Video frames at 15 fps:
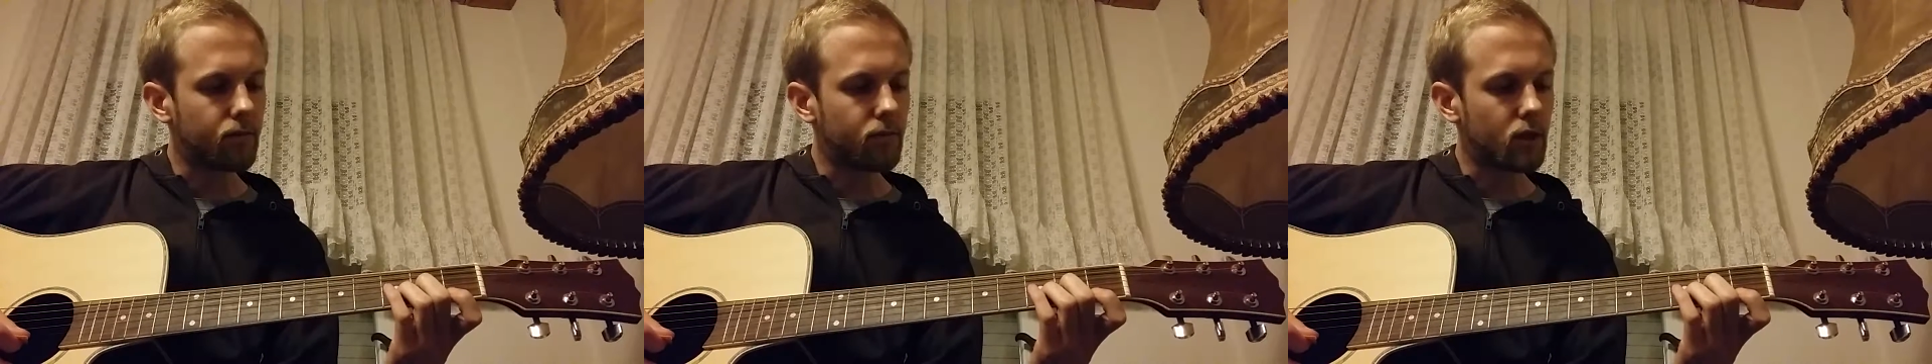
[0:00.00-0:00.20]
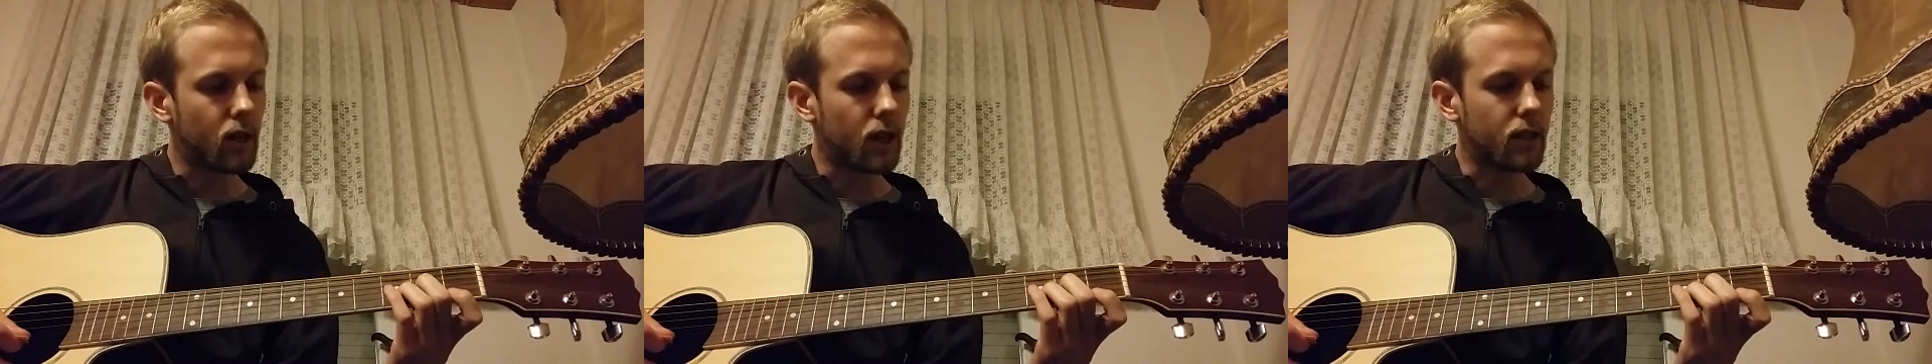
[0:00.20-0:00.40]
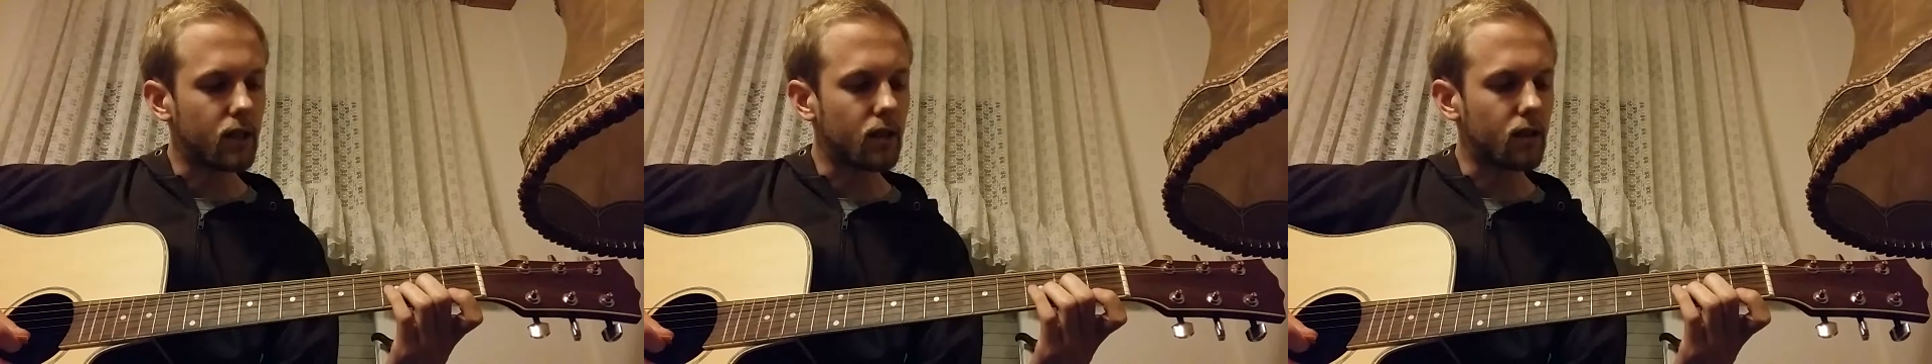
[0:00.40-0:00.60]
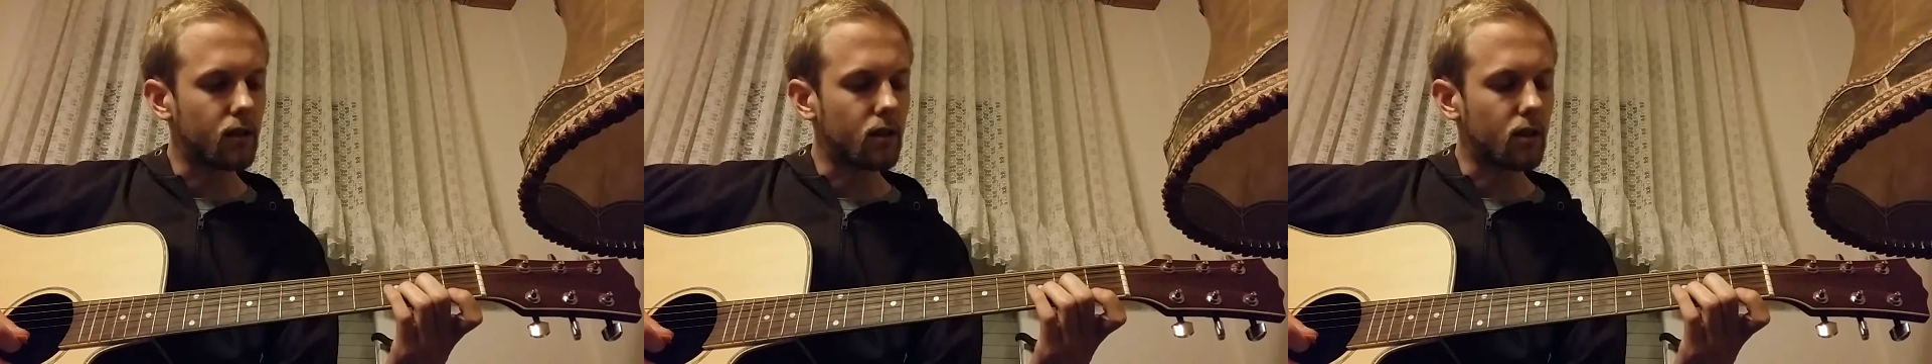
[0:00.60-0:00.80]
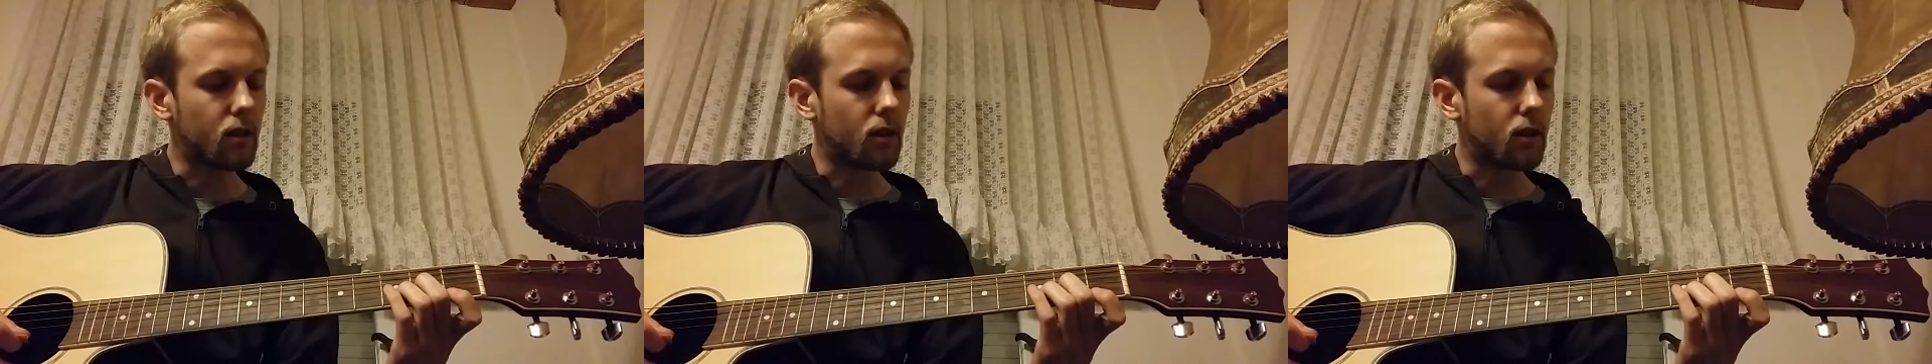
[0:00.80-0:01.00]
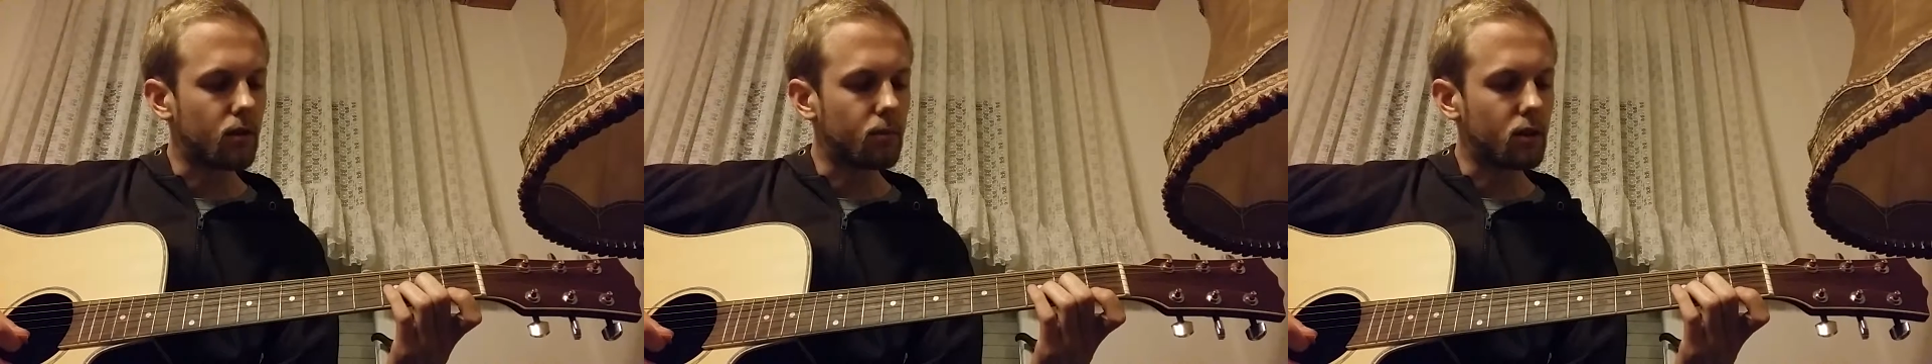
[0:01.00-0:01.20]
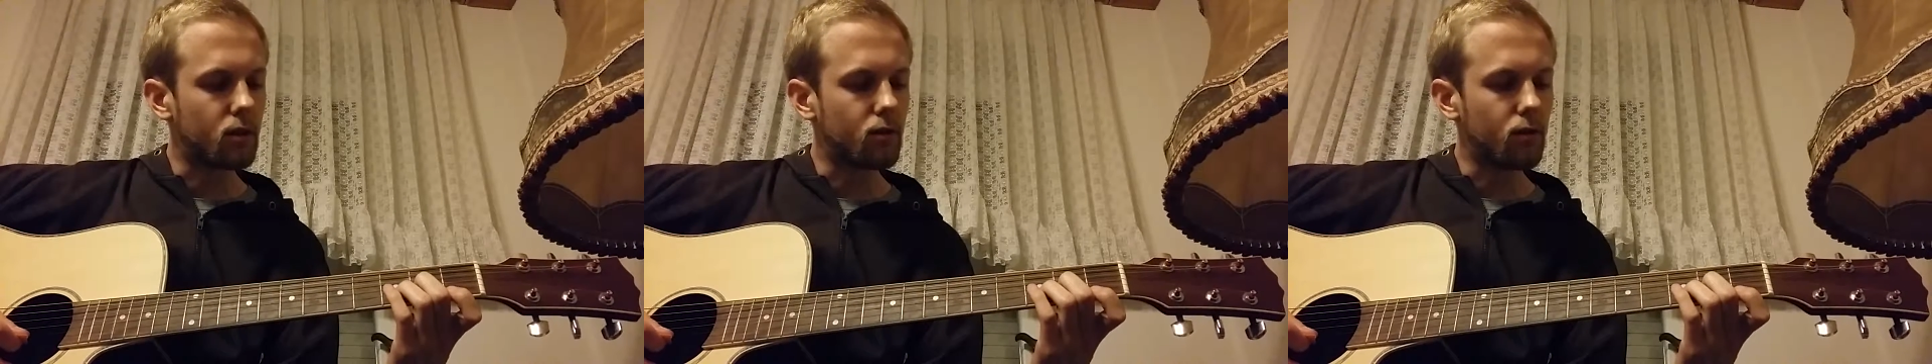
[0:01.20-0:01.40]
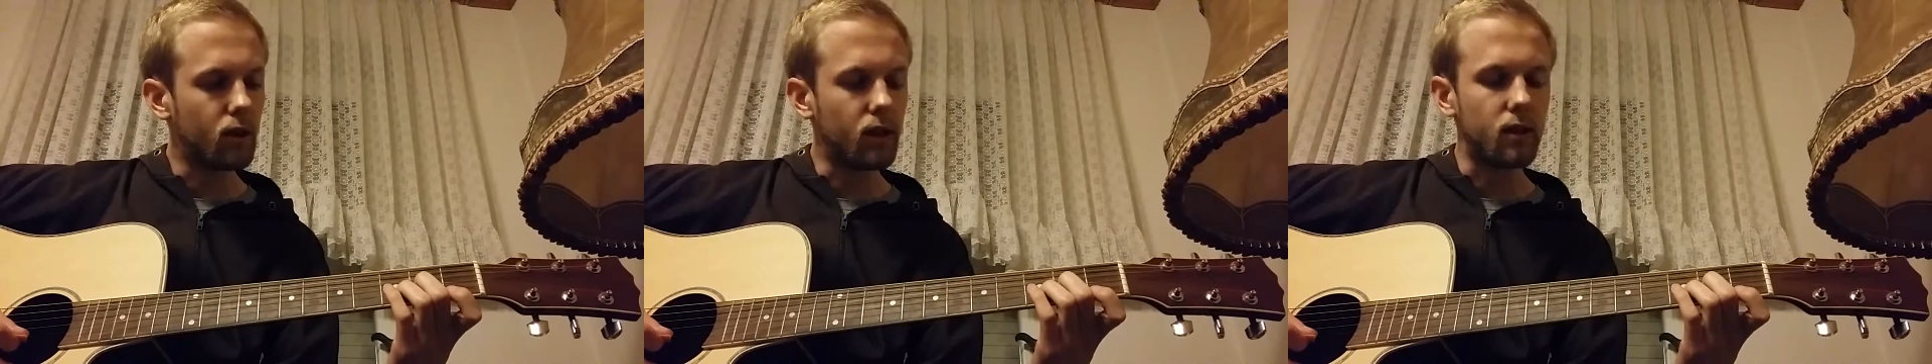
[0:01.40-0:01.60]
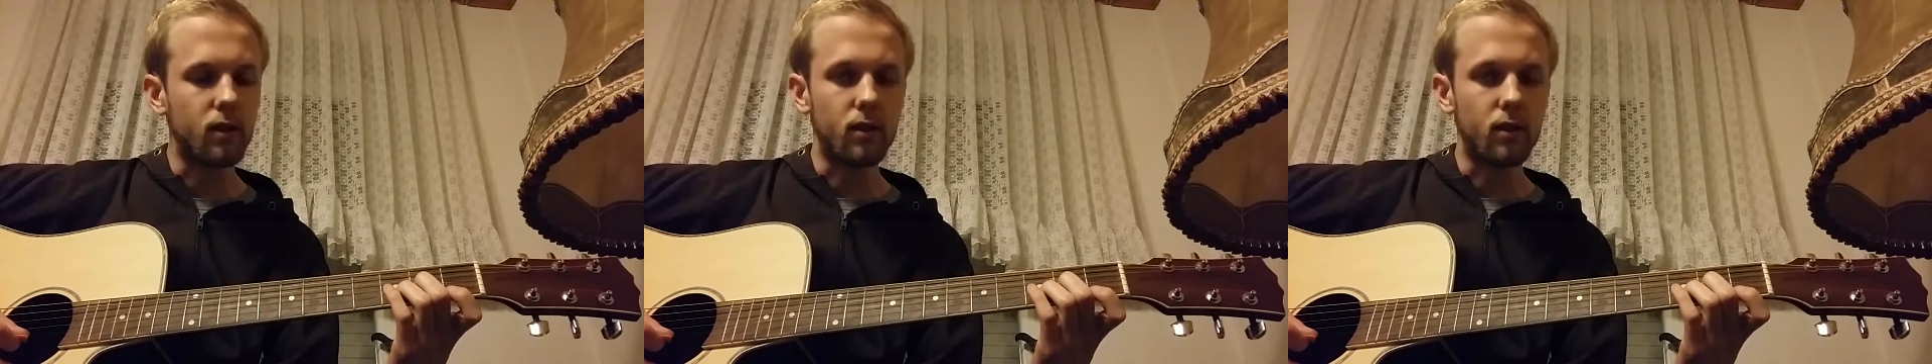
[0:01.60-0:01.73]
changing between